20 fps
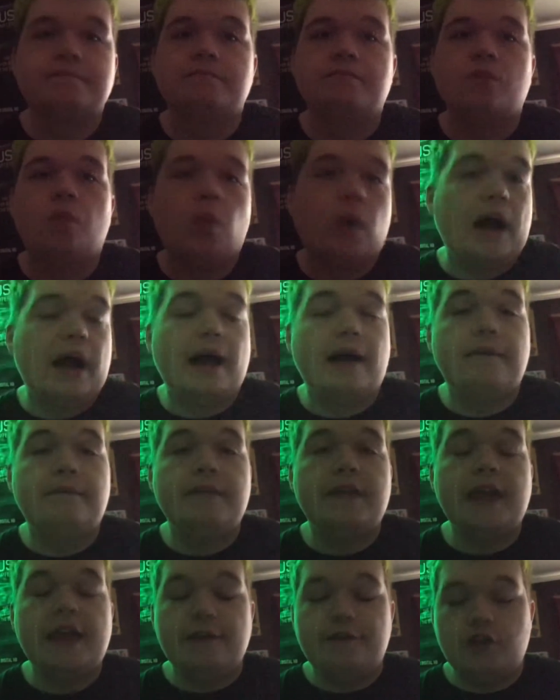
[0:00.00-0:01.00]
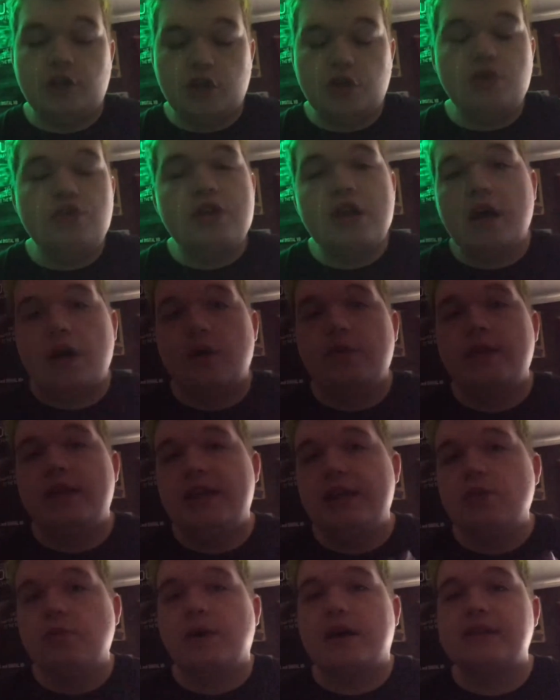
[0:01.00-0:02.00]
Why? If you know that he
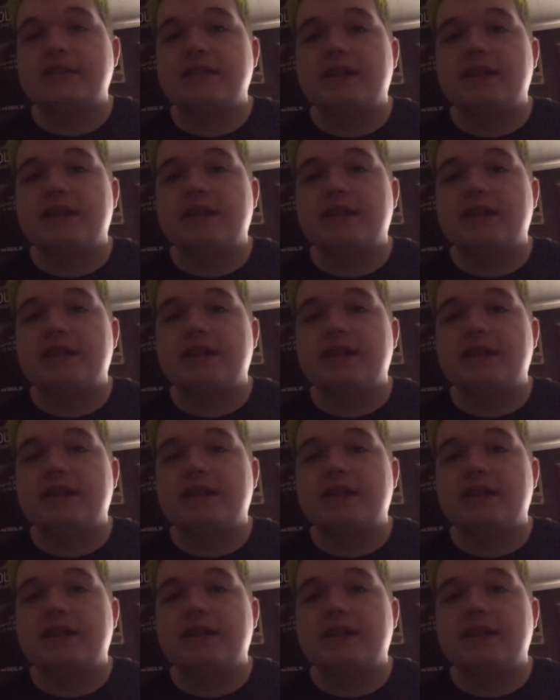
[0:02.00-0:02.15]
wasn't a